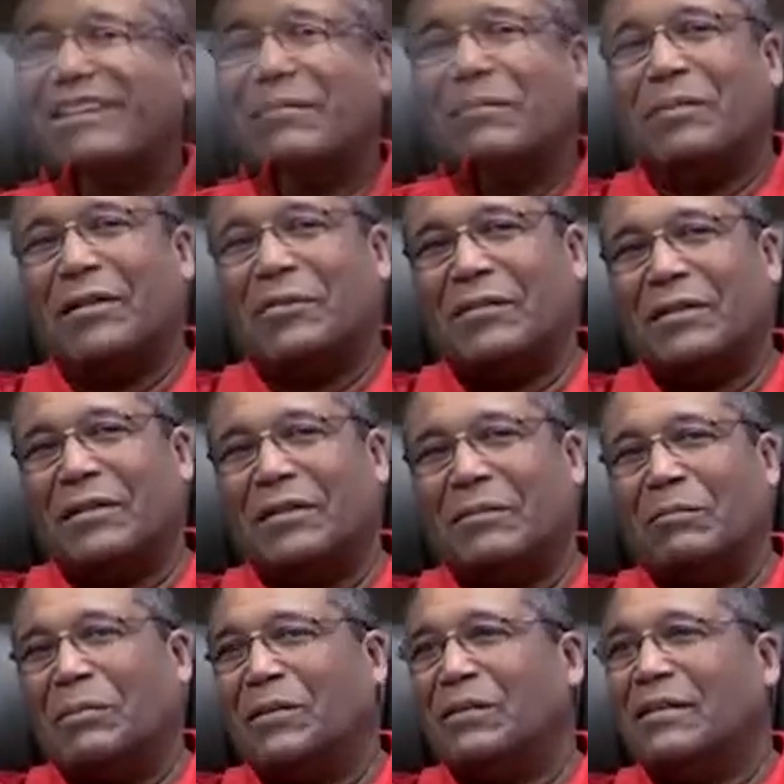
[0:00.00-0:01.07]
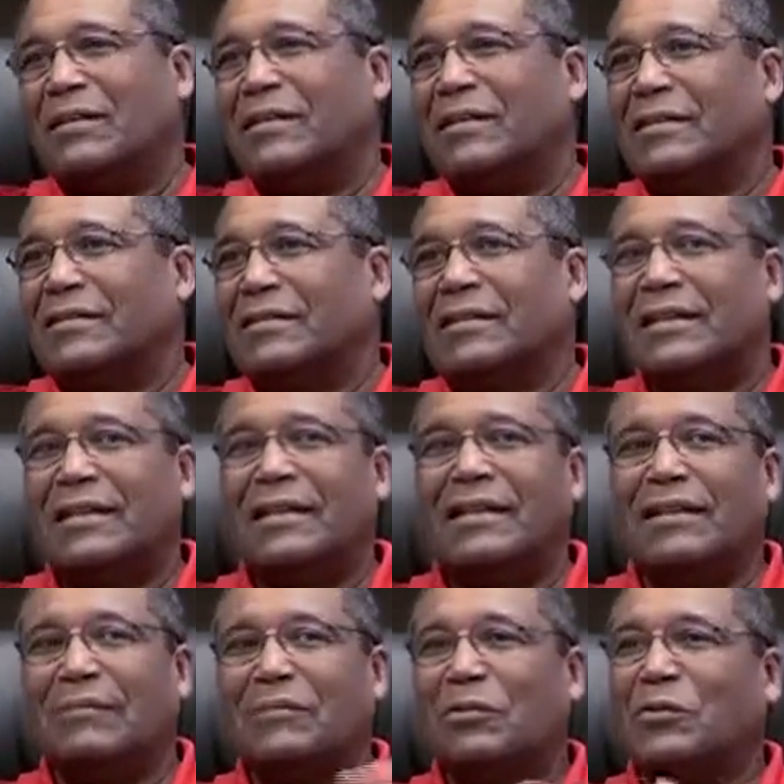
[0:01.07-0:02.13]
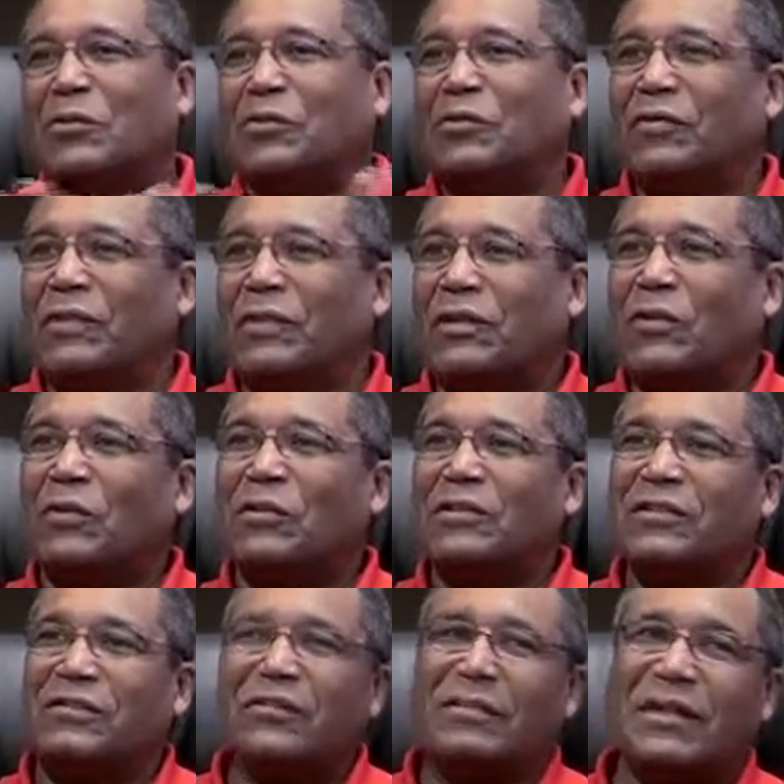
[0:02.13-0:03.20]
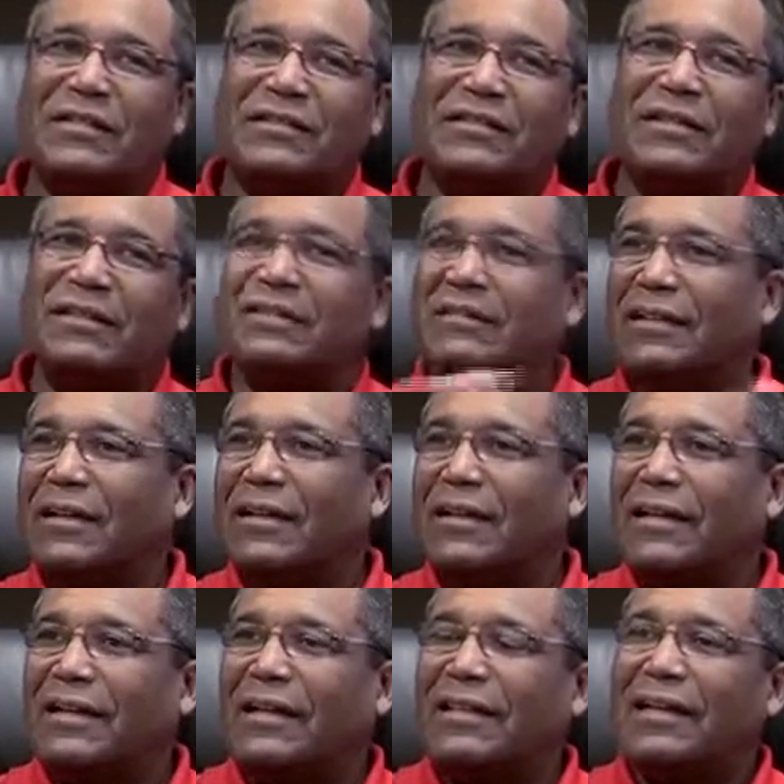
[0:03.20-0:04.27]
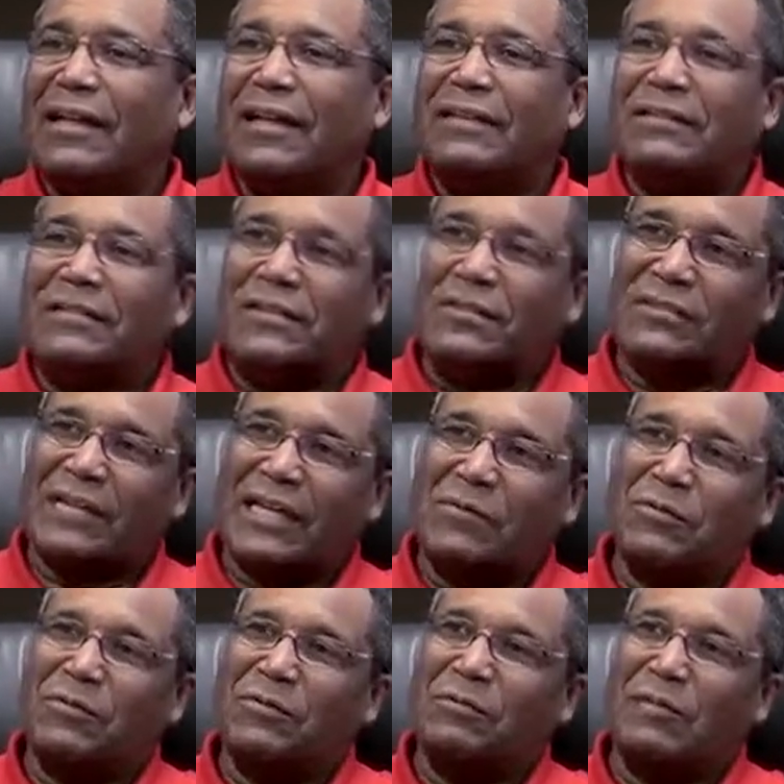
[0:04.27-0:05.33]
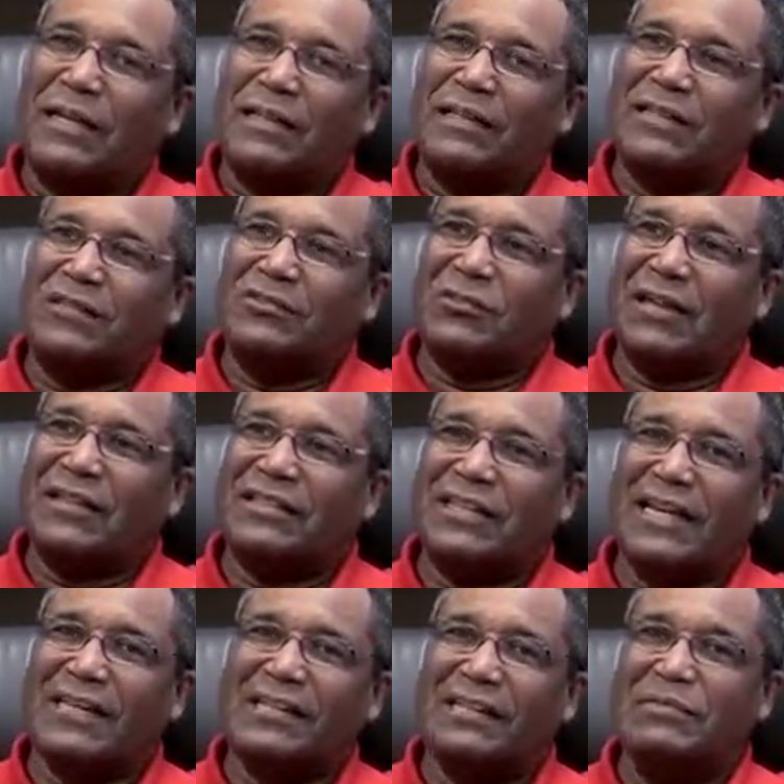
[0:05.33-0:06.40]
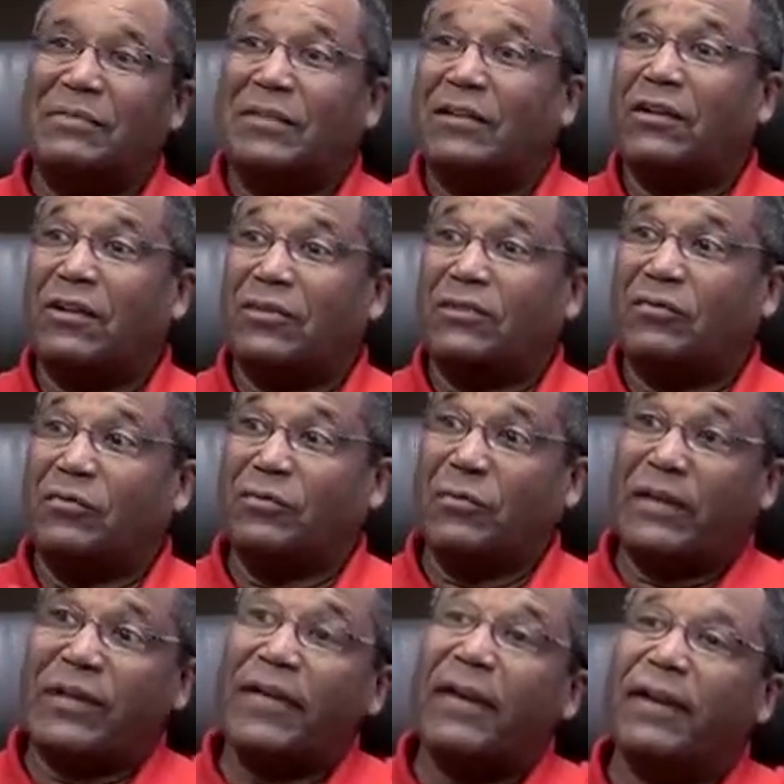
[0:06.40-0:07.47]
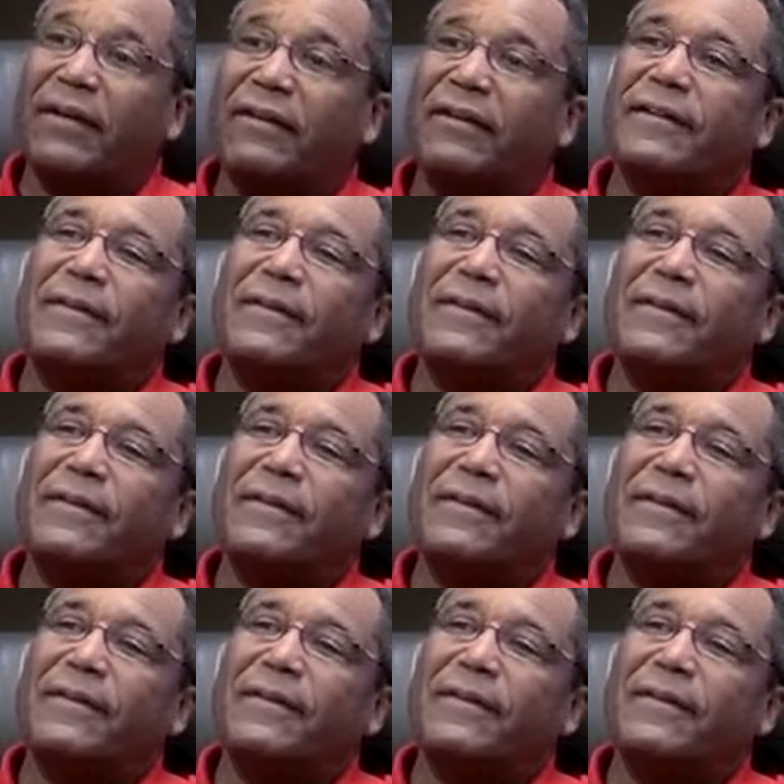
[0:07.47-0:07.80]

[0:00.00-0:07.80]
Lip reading: But with the ability to see and move and know this information and get that, she was able to make these transactions because we care.